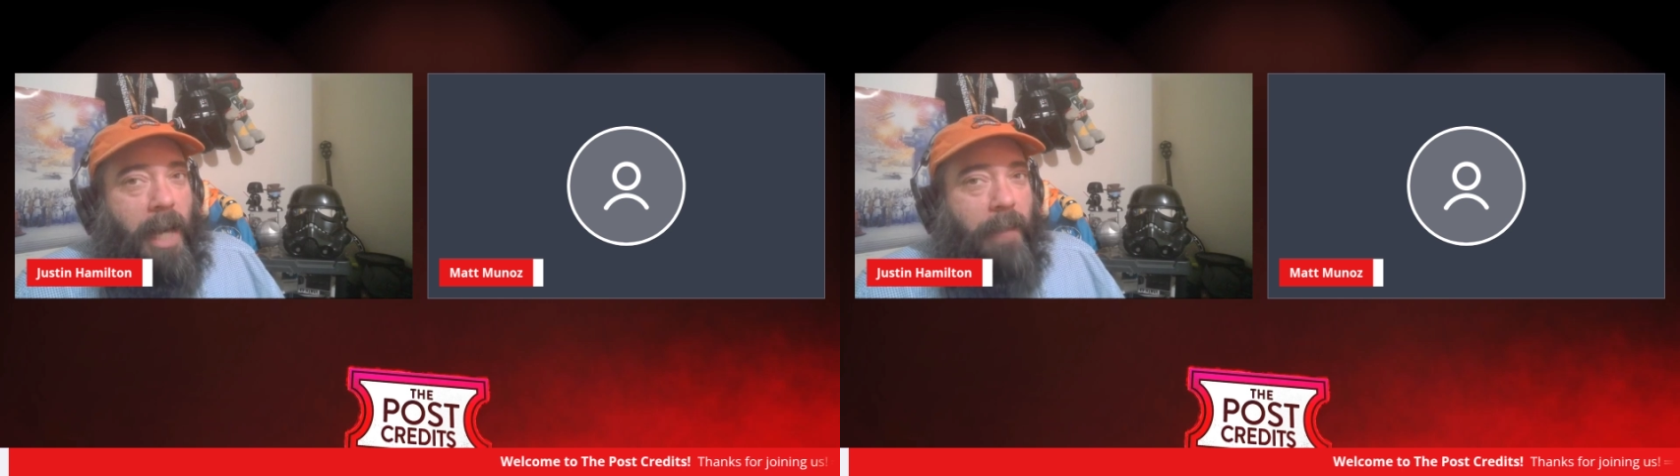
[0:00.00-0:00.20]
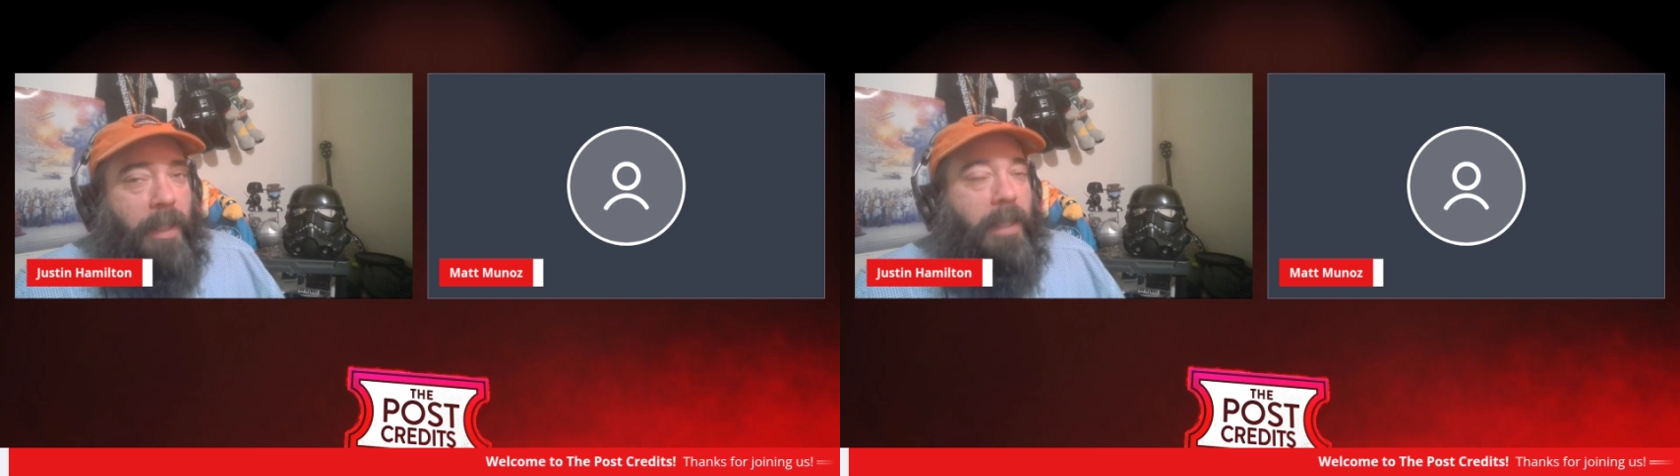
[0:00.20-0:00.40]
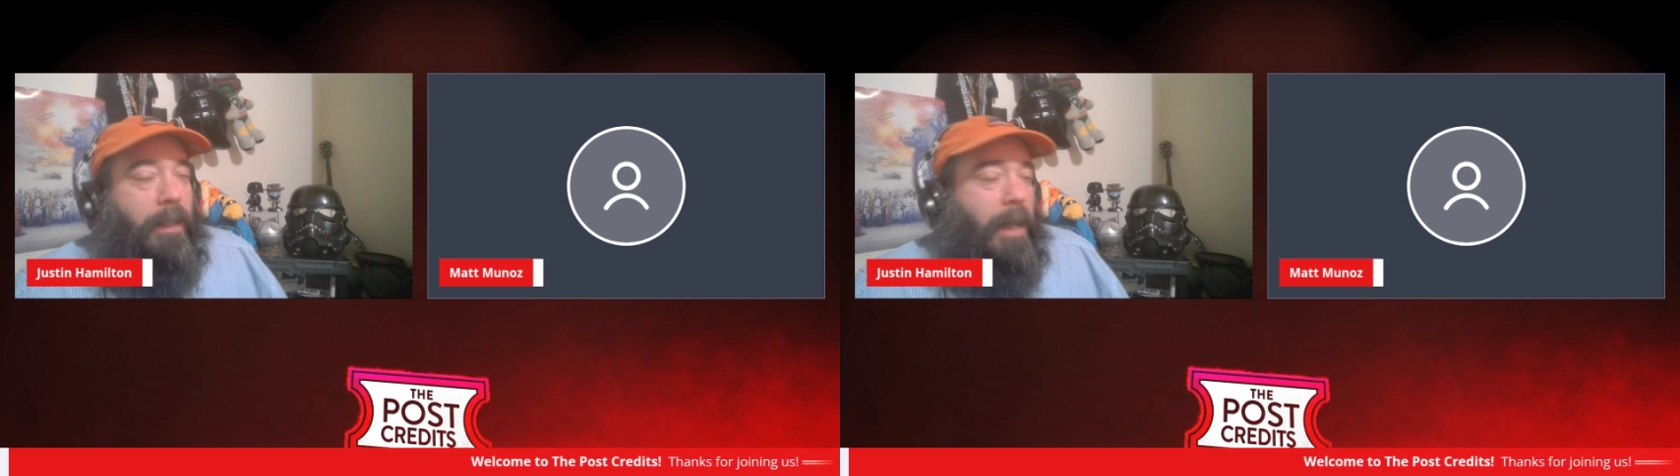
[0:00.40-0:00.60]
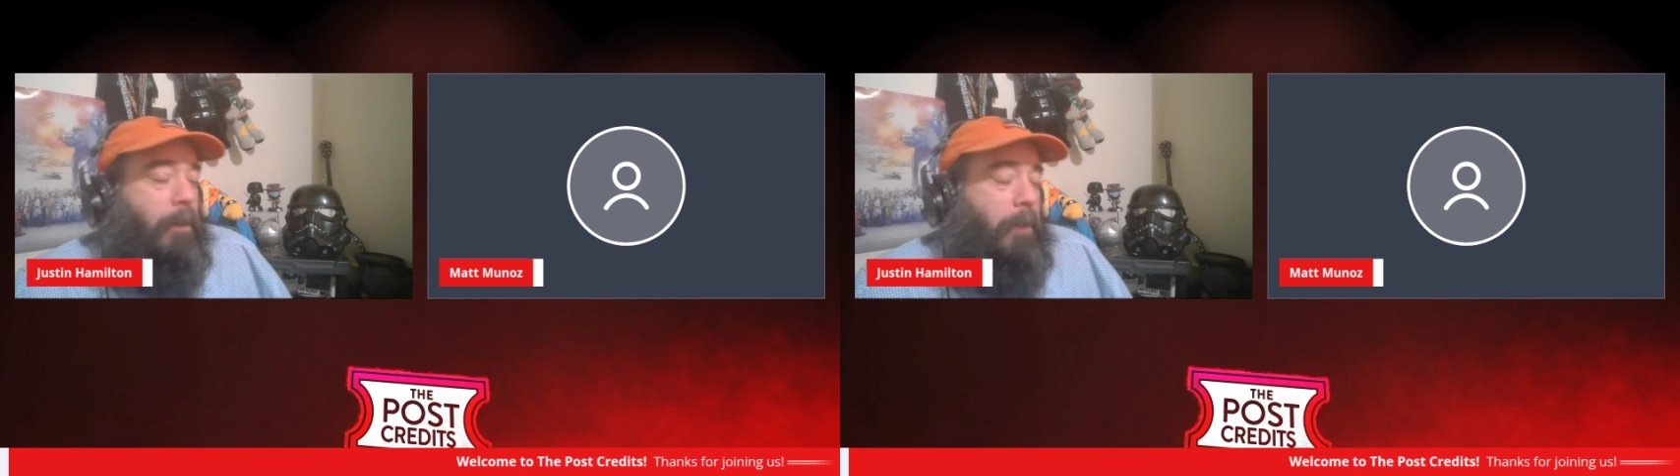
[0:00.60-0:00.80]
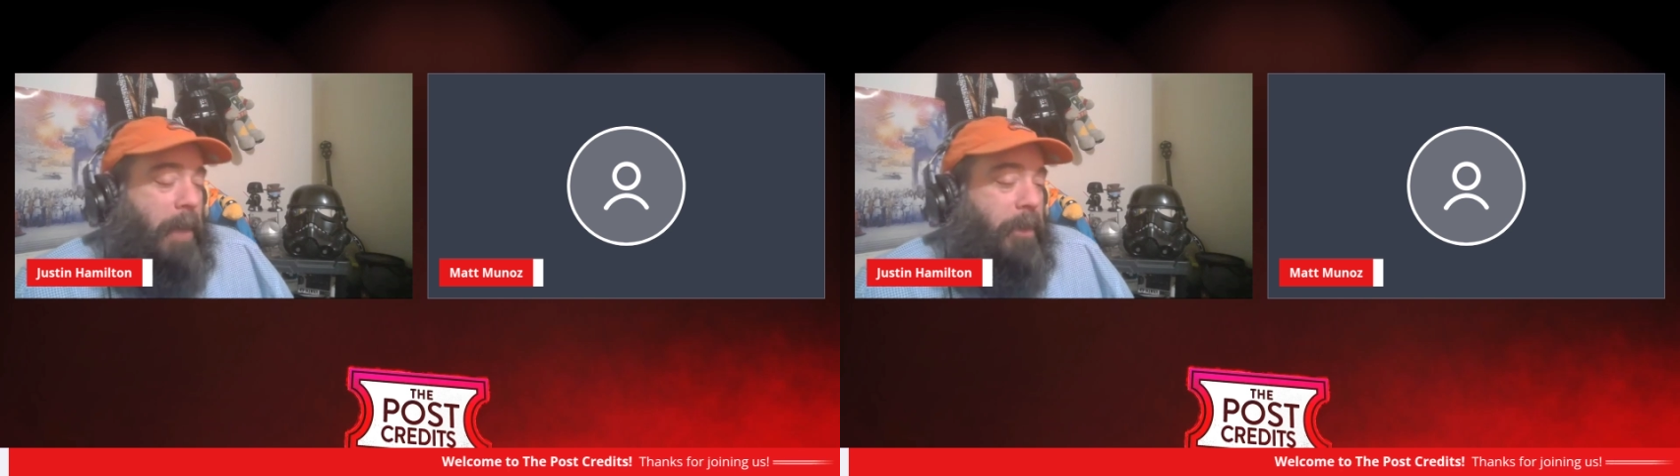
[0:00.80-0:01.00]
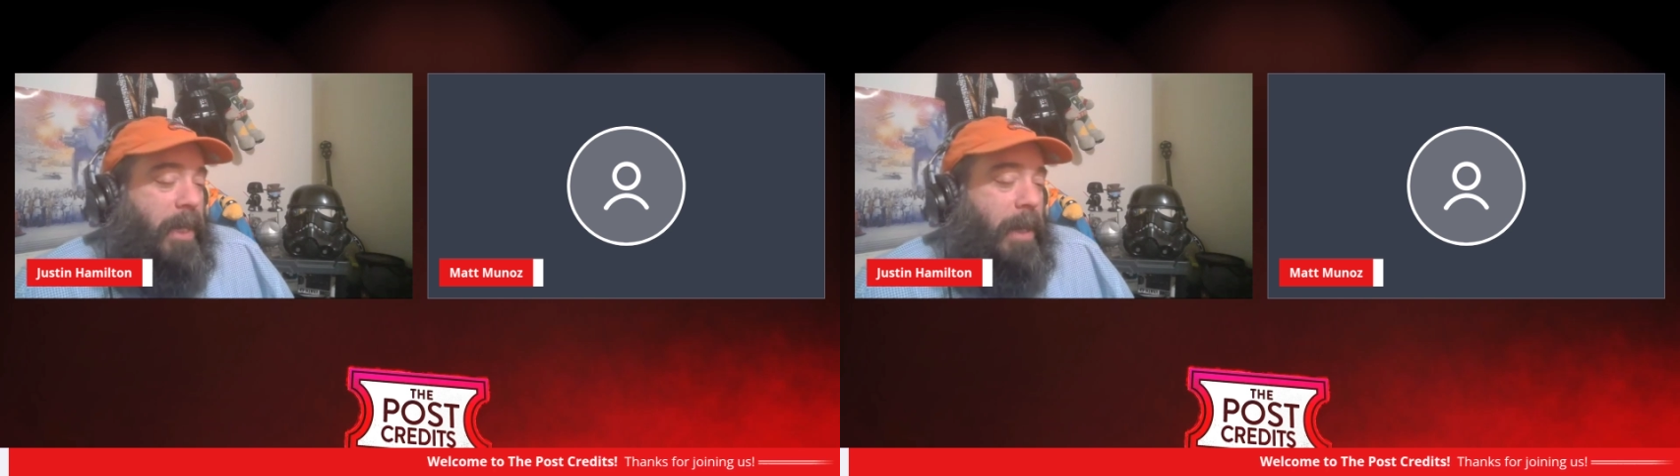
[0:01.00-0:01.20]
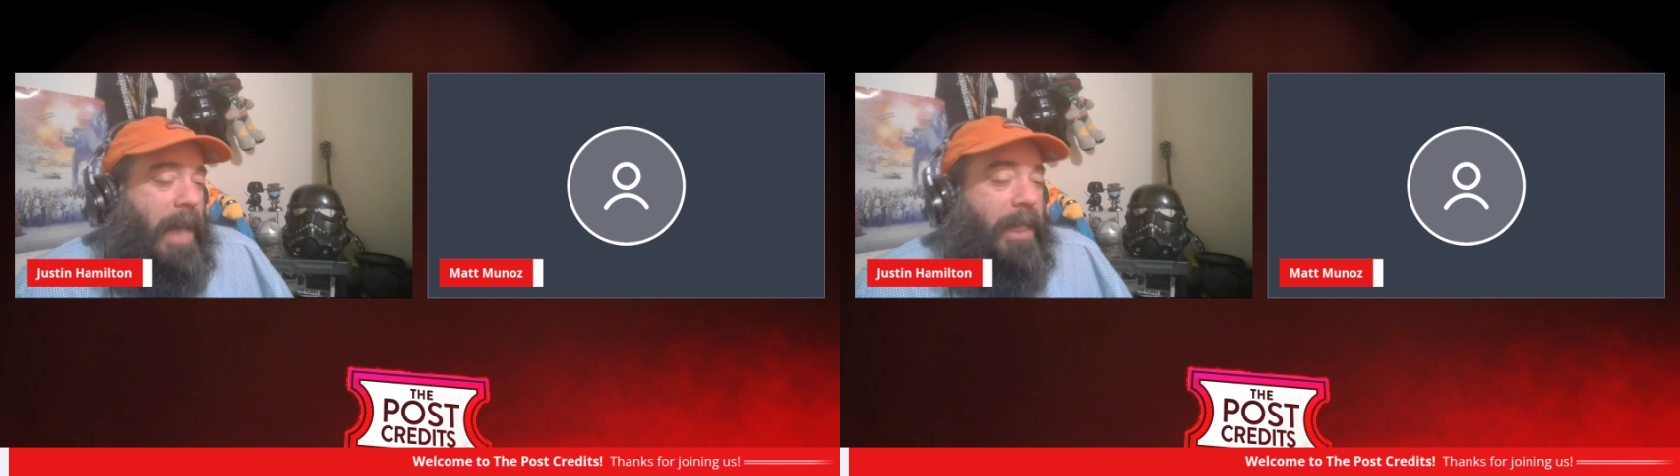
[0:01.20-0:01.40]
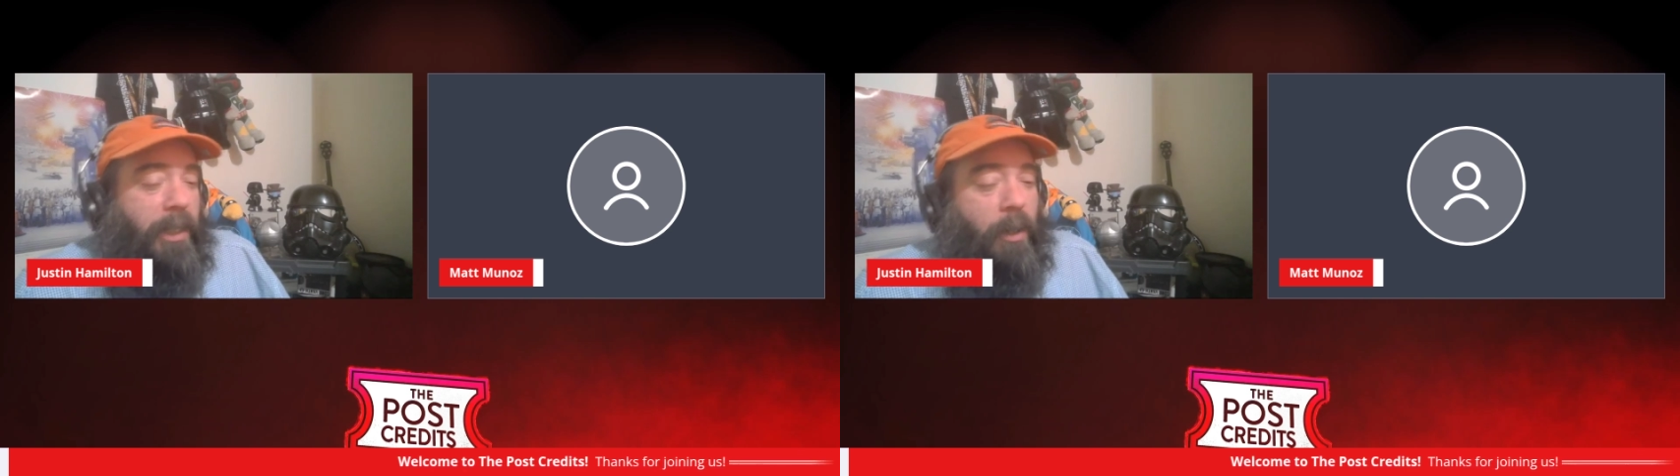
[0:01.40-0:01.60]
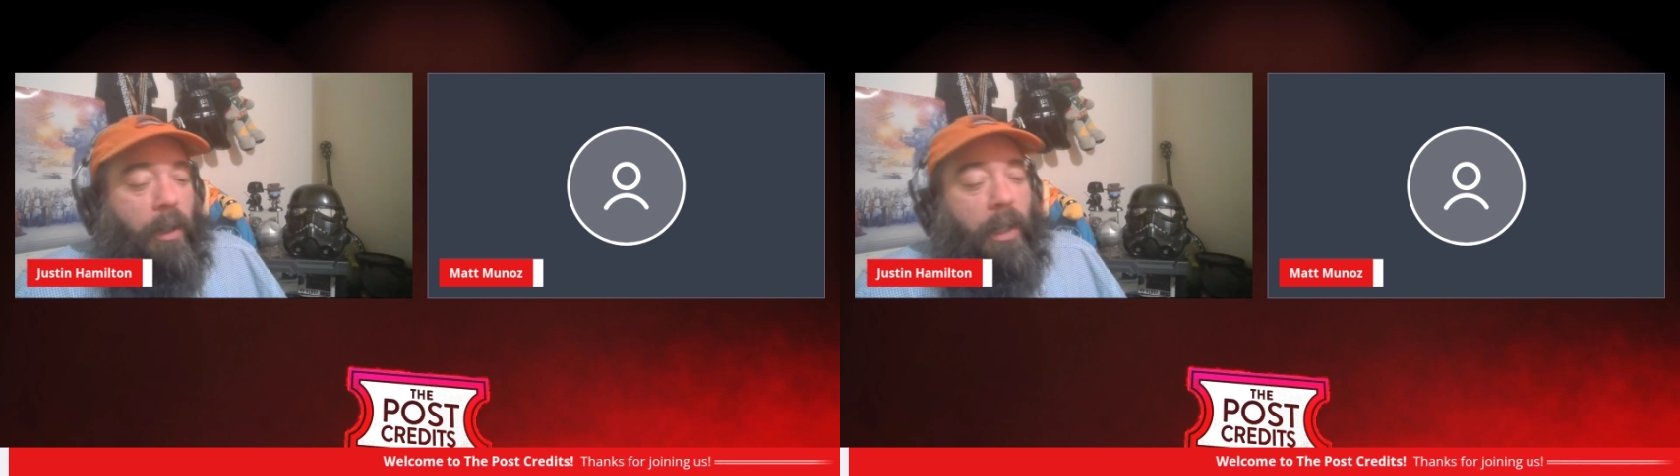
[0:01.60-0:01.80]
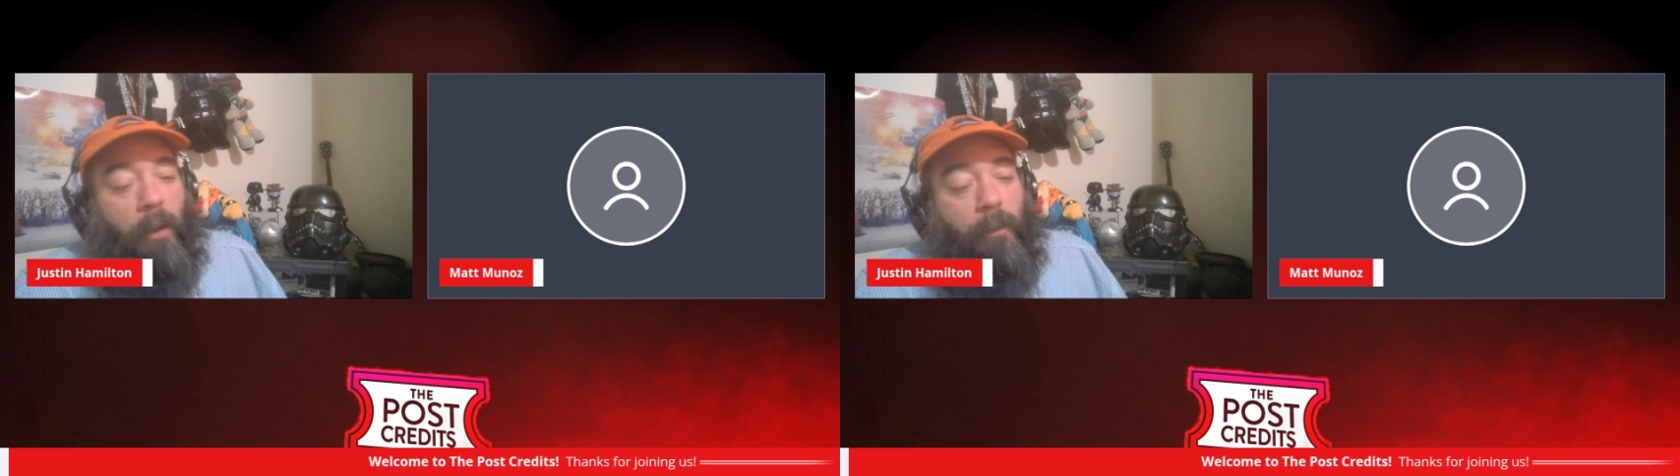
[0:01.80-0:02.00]
I think I could
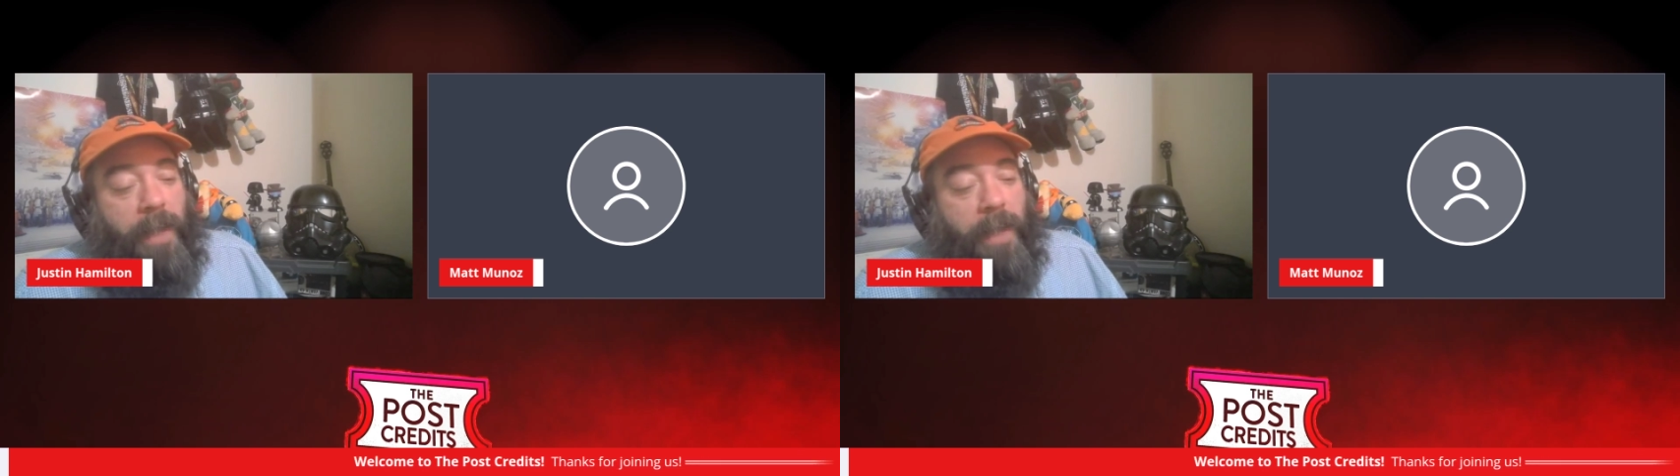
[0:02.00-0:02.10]
go along